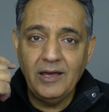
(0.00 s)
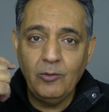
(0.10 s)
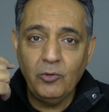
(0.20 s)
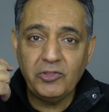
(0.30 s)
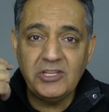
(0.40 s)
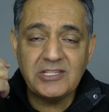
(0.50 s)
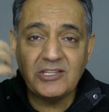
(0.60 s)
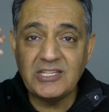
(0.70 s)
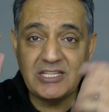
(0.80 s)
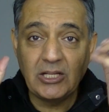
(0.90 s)
what this
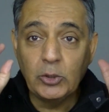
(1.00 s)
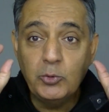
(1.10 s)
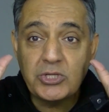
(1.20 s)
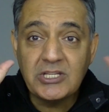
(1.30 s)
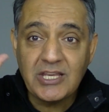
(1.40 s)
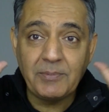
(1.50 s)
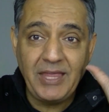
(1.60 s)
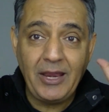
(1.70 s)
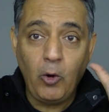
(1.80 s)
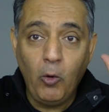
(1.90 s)
does is it loosens up
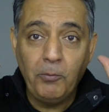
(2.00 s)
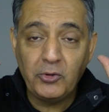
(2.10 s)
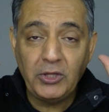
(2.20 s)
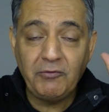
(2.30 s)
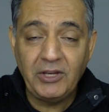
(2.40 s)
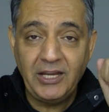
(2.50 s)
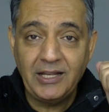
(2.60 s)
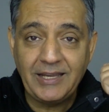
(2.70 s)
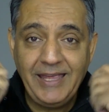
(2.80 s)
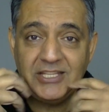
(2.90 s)
that old belief, and
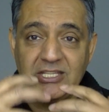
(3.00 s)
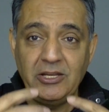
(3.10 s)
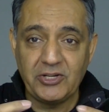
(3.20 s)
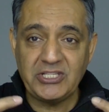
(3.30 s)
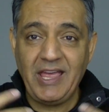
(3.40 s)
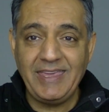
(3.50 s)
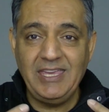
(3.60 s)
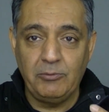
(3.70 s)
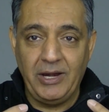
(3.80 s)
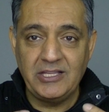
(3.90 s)
it gets their
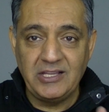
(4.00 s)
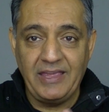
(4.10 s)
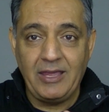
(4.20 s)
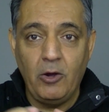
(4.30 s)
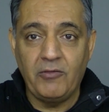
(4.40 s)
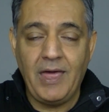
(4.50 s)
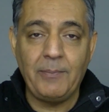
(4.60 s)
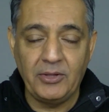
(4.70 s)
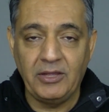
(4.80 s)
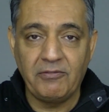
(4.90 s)
psyche ready to let go of that
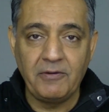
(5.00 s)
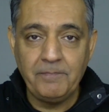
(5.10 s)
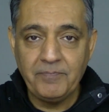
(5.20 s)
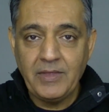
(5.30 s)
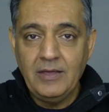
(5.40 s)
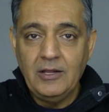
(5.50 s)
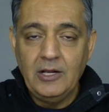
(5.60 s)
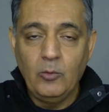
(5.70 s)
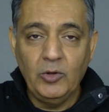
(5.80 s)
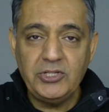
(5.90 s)
belief.
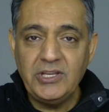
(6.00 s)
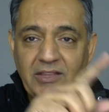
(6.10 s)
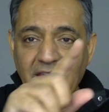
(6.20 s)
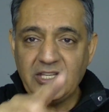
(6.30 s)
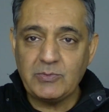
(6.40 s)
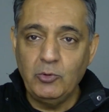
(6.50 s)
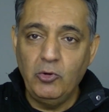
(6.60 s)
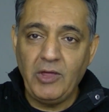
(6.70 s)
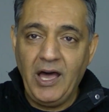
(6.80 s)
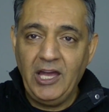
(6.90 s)
Once you get that
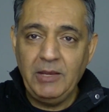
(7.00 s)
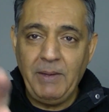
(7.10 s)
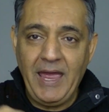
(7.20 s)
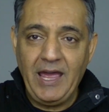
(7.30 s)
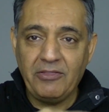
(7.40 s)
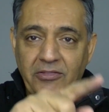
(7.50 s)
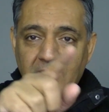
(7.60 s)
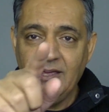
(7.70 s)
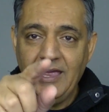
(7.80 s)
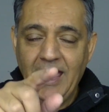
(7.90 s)
smooth eye path
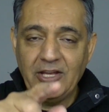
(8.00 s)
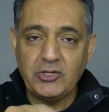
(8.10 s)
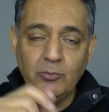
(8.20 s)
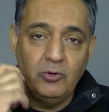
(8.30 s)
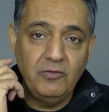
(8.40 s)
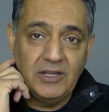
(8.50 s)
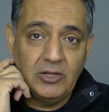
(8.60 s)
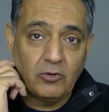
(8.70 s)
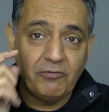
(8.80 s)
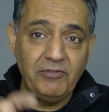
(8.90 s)
as you're moving
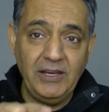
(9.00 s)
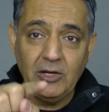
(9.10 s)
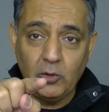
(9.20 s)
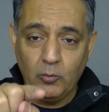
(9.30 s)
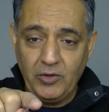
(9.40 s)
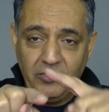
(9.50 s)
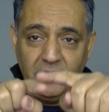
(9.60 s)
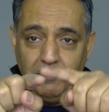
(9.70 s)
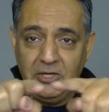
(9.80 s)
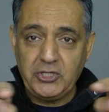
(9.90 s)
your finger with the
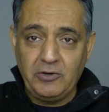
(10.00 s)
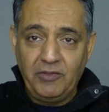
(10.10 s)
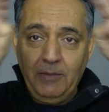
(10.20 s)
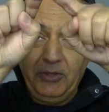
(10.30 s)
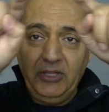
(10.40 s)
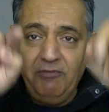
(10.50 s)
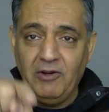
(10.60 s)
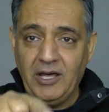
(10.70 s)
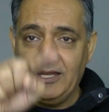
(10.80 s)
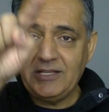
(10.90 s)
picture of their belief
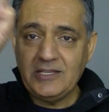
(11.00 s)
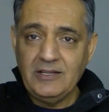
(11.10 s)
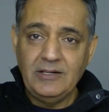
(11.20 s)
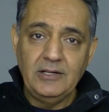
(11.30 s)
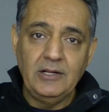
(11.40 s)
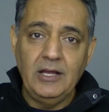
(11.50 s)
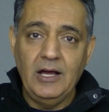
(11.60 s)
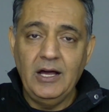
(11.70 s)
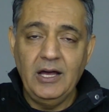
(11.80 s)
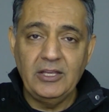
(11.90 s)
on it,
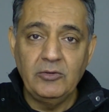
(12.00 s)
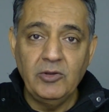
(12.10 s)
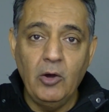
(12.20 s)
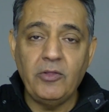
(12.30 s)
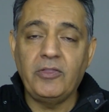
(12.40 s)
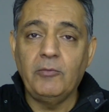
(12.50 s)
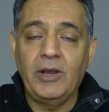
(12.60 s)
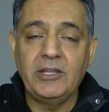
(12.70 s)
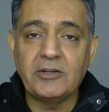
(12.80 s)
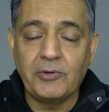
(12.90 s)
you know that they're
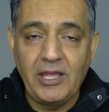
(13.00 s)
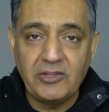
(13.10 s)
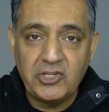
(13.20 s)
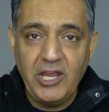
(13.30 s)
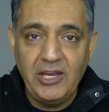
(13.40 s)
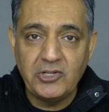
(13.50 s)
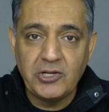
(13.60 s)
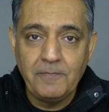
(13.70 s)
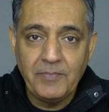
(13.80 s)
ready to create the change.